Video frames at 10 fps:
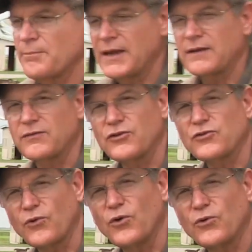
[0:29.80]
make
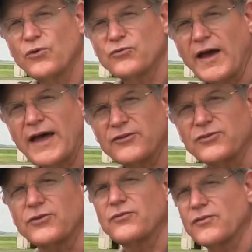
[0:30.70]
this row go
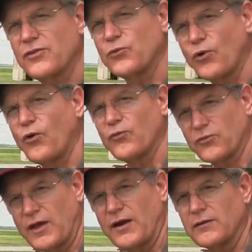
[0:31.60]
faster than the row over
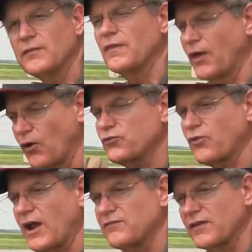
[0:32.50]
there. They all
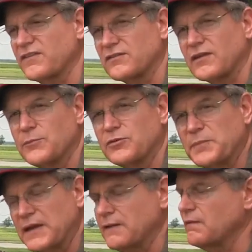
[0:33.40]
travel at the same
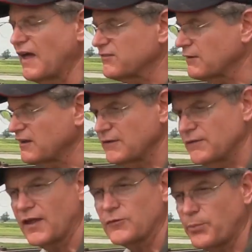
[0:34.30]
speed. That's a
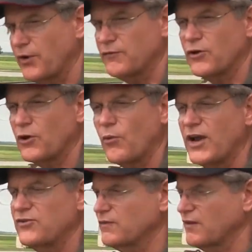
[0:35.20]
given. That's part of your
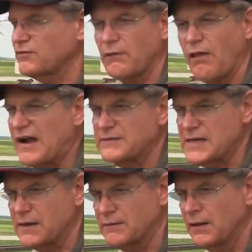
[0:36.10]
equation that's locked
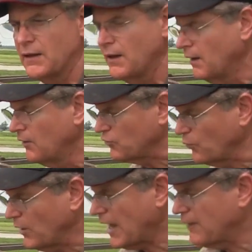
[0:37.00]
in. So
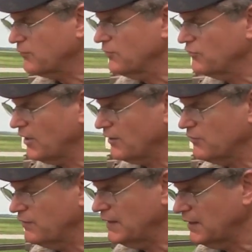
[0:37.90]
we have to
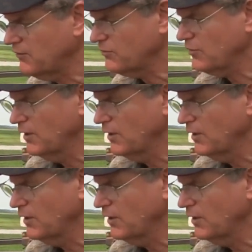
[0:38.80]
adjust these.